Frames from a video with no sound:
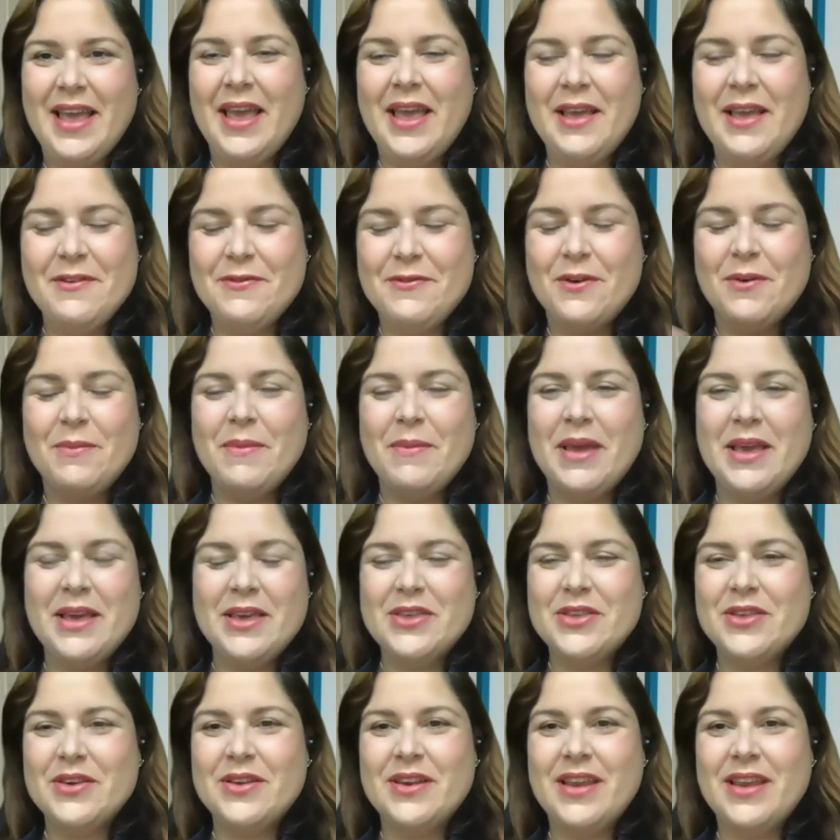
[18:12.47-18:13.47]

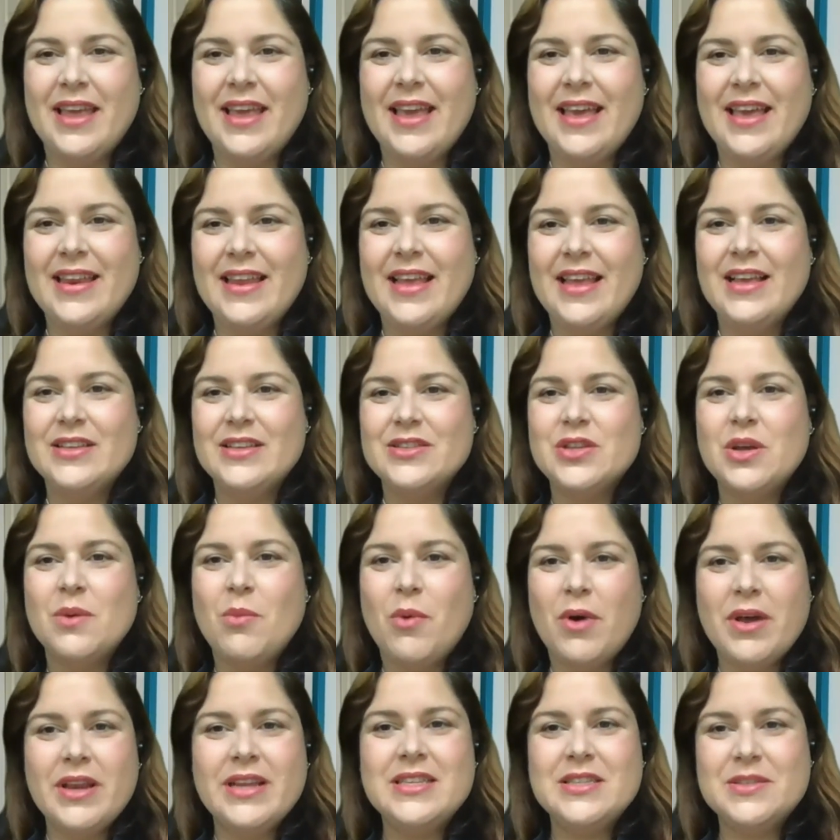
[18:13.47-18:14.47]
information, and
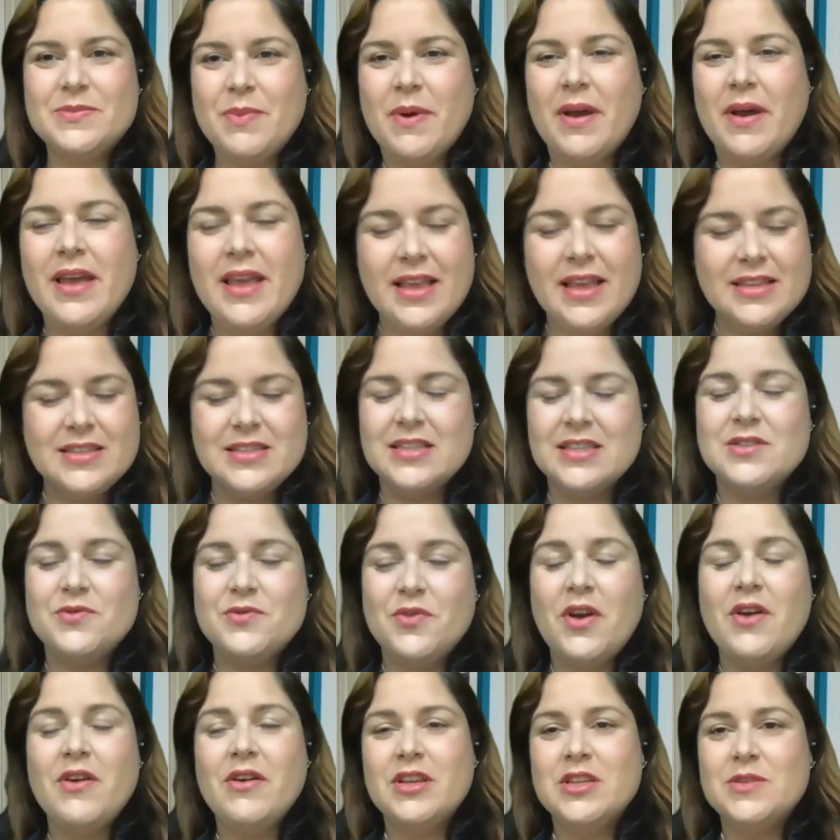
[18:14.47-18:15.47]
it's
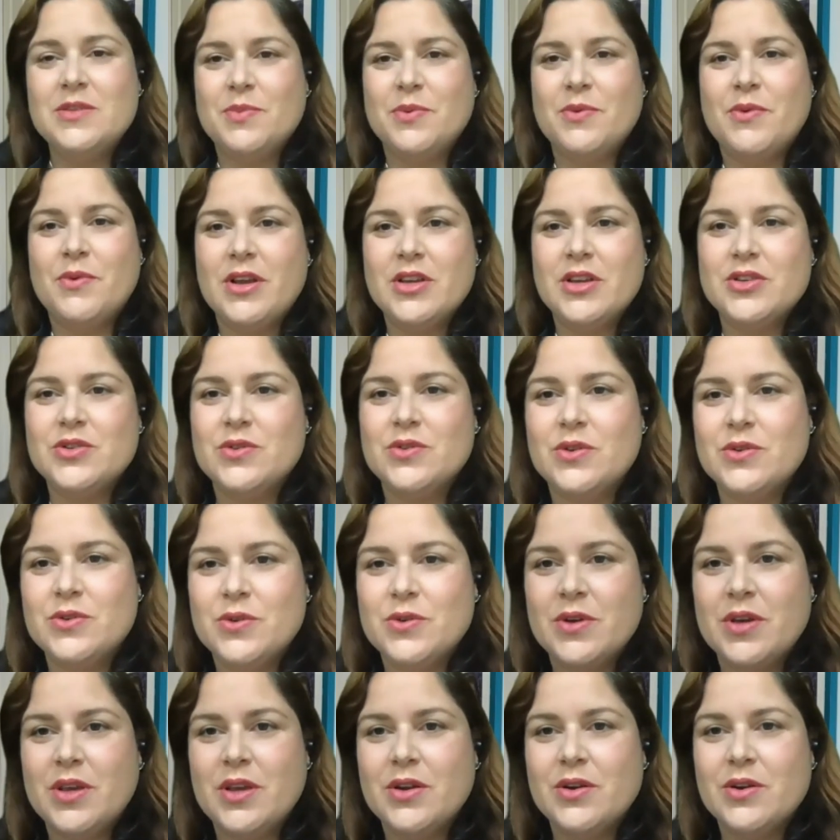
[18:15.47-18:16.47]
very inspirational
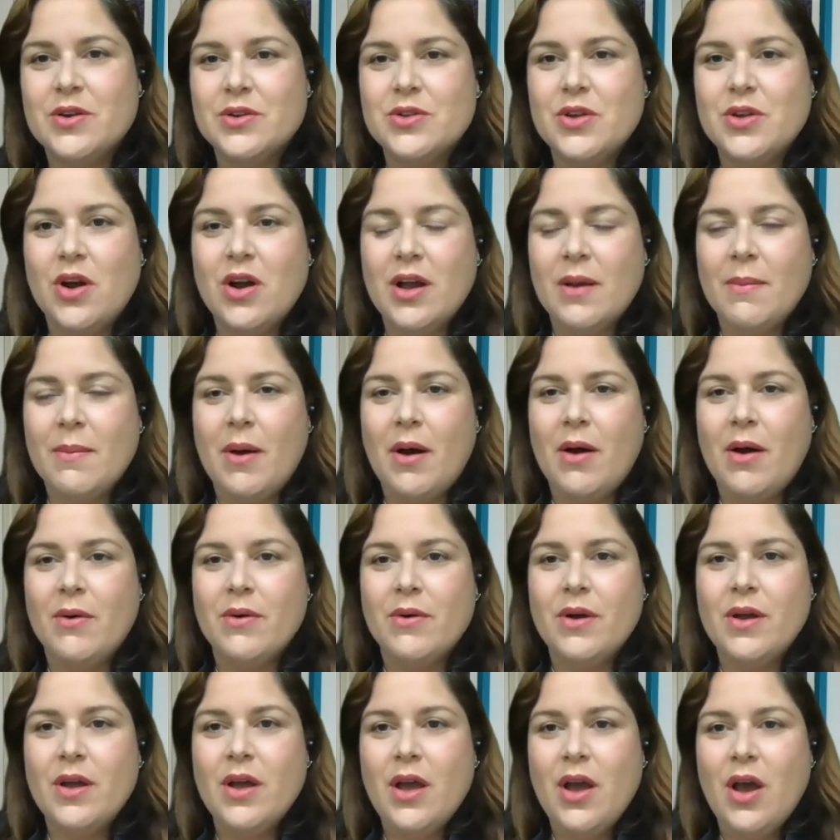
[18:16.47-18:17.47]
to hear you talk about